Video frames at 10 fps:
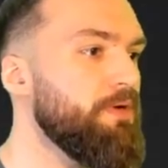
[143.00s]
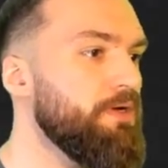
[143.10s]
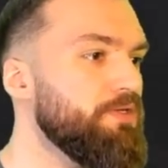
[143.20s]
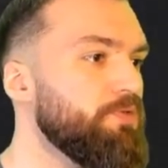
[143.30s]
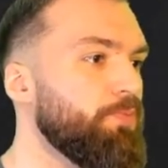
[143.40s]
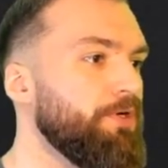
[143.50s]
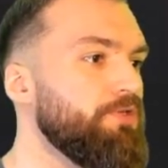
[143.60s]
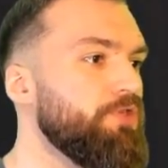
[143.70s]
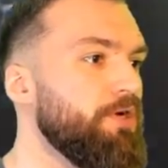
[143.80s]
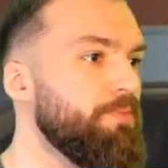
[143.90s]

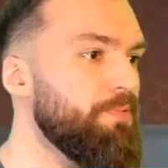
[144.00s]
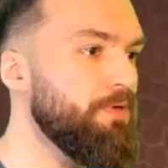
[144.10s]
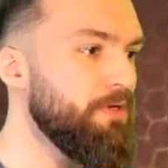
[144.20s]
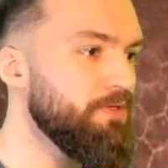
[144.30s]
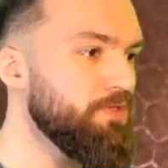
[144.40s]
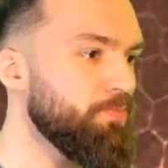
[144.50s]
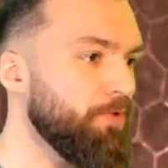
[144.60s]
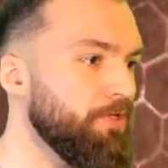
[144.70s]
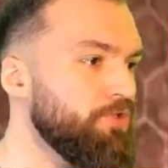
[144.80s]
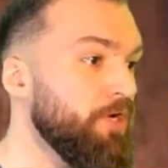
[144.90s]
spring
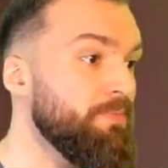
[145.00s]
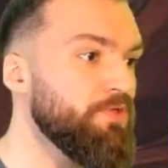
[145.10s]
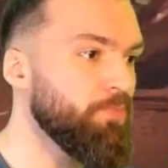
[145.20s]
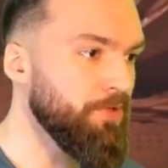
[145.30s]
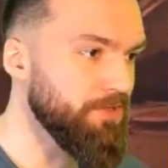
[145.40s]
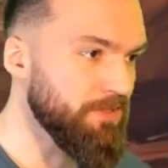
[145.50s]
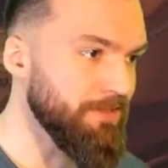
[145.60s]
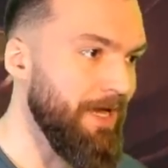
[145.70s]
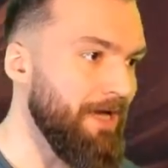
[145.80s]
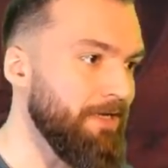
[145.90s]
jump, sprint,
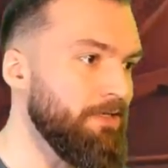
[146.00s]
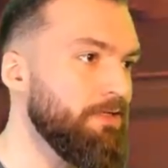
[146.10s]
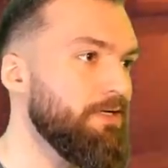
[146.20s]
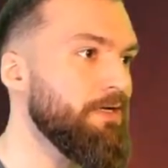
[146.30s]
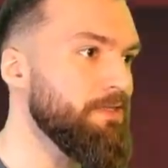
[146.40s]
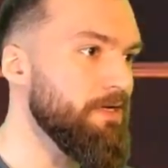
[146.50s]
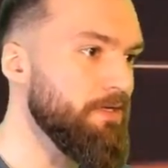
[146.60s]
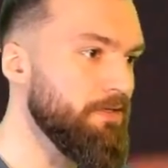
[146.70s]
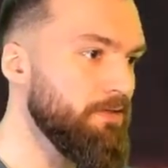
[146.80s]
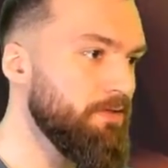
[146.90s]
slide, and
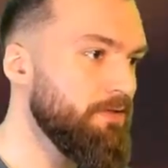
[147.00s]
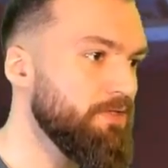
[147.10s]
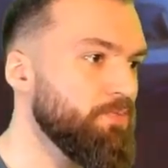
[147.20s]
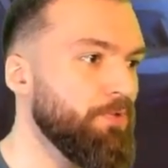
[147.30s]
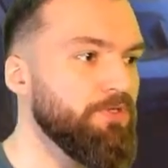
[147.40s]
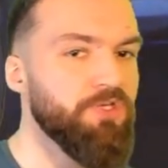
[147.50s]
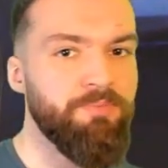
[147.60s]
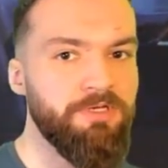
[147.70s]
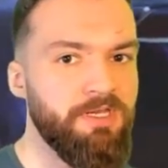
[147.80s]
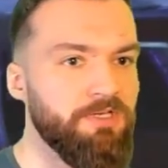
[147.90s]
then spring
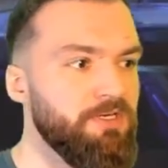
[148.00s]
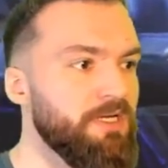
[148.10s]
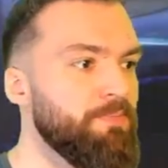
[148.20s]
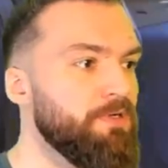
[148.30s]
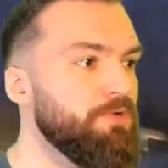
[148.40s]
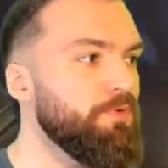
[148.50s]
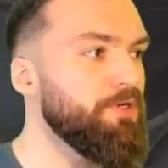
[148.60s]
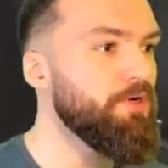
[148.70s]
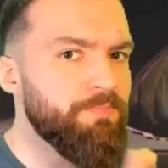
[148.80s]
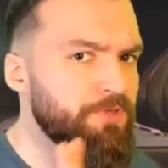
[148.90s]
jump again. You get up into the
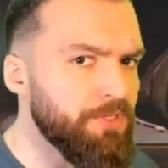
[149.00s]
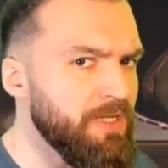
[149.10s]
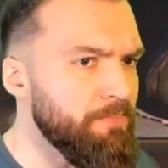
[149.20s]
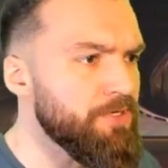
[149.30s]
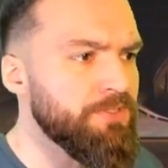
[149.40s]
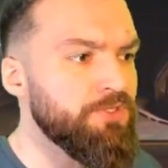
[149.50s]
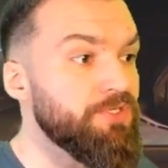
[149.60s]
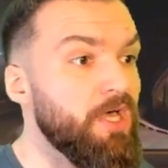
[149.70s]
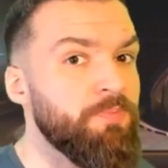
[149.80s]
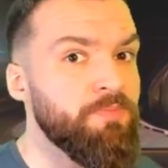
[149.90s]
window. But the clamber doesn't
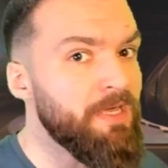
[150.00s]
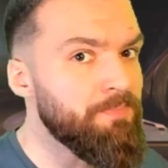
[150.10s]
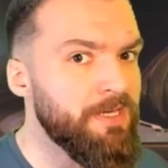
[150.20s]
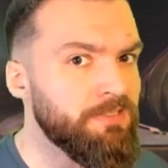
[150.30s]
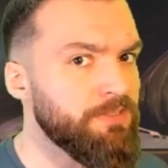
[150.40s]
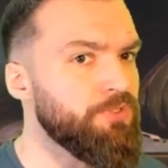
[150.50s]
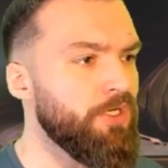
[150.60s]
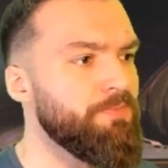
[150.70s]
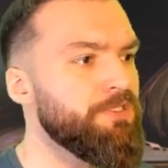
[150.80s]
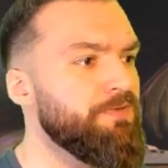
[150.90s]
just help you make basic
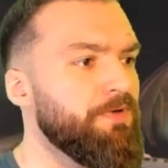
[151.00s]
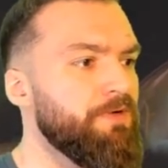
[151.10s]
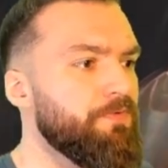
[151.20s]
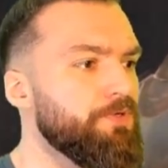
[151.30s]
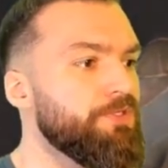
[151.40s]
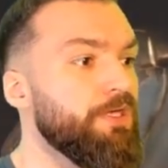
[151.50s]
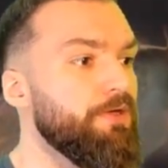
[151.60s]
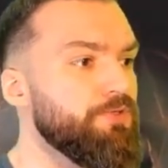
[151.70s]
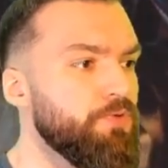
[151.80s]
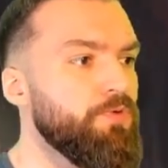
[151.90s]
jumps. It's a very
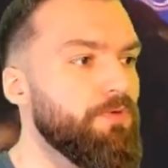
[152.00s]
versatile tool.